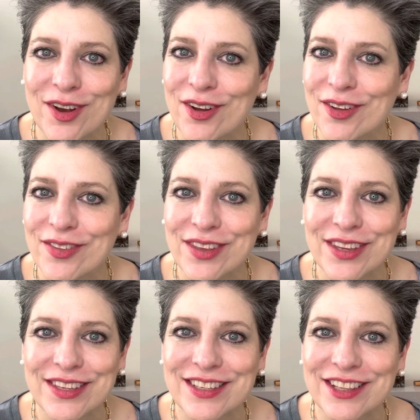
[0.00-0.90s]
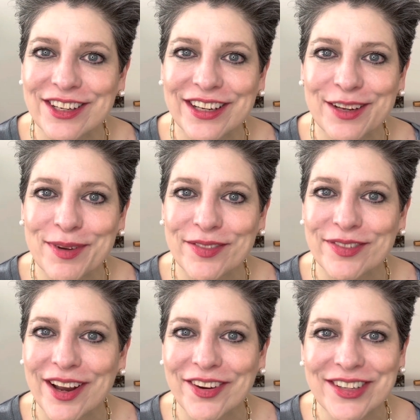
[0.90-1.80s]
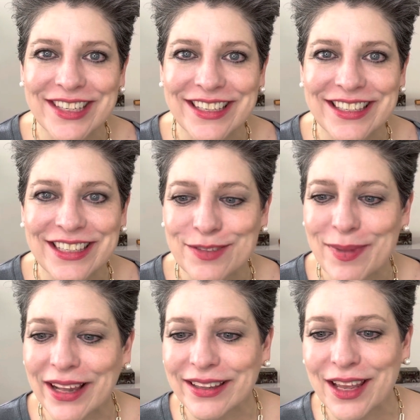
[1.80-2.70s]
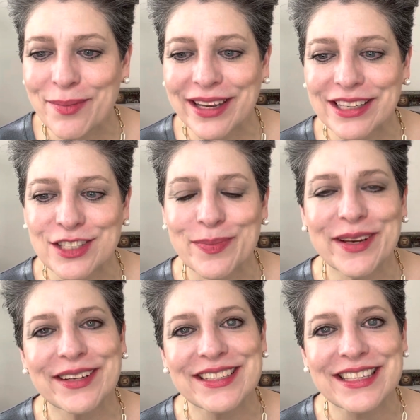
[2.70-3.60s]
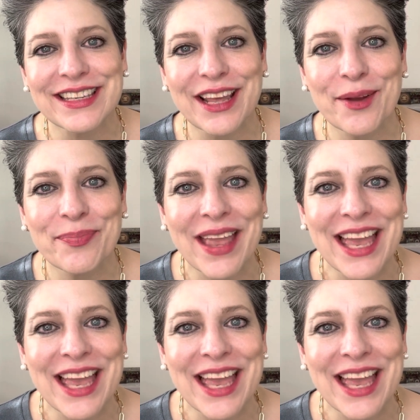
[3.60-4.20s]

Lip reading: all this learning about fragrances and smelling them and experiencing them.